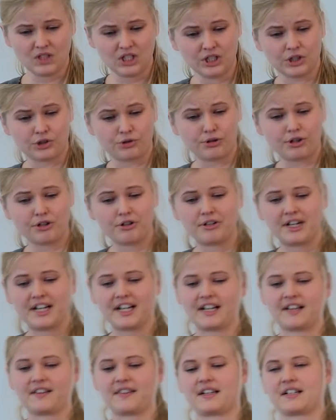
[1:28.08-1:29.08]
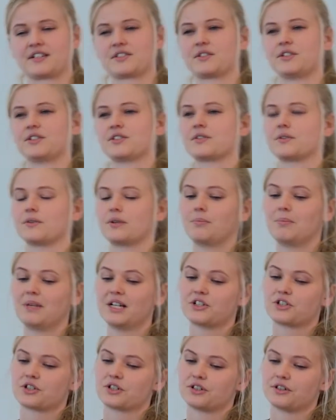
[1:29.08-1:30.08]
growing, and there's also a
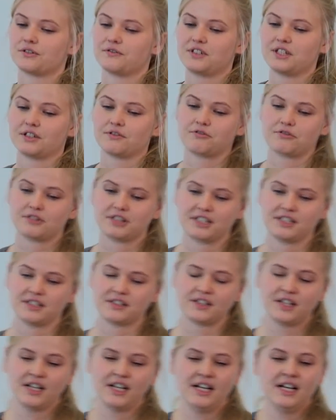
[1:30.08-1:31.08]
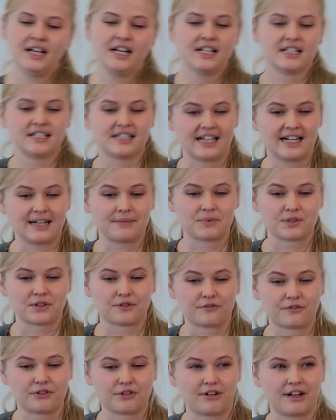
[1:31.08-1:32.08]
mixture of different types
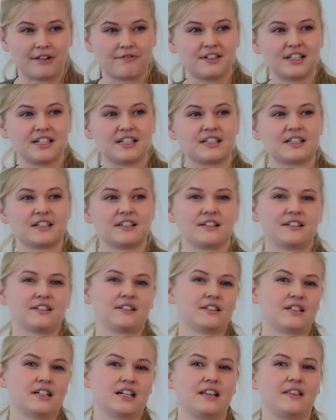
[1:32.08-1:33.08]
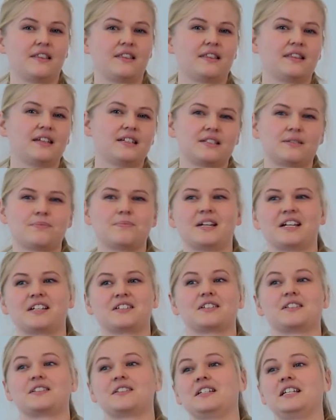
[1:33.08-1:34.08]
of traffic, and this
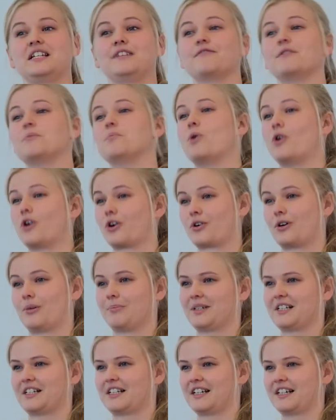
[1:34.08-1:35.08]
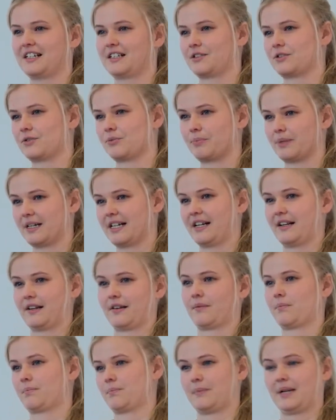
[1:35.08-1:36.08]
makes it even more complicated to plan
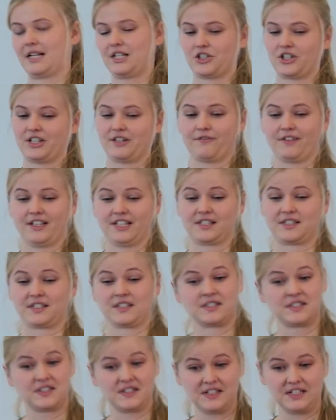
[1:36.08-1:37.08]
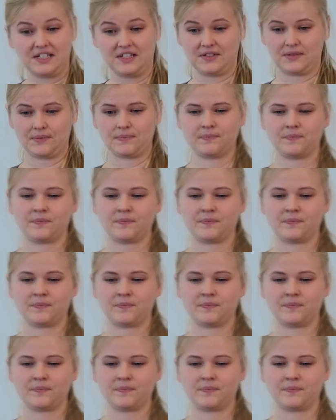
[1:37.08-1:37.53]
major events in cities.